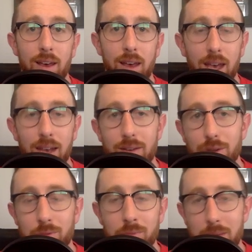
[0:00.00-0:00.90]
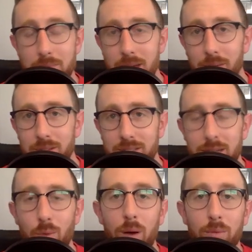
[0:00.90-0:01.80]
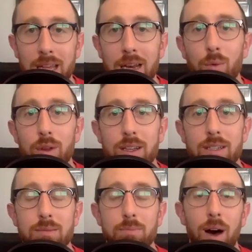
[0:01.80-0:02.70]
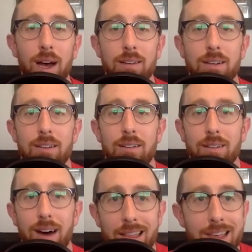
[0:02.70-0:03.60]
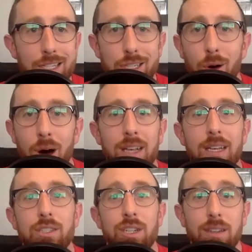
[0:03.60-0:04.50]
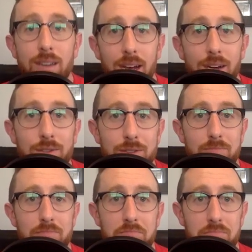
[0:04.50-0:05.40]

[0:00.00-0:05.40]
And you might be able to see where I'm leaning with this, but I think you should go out and get JT Daniels.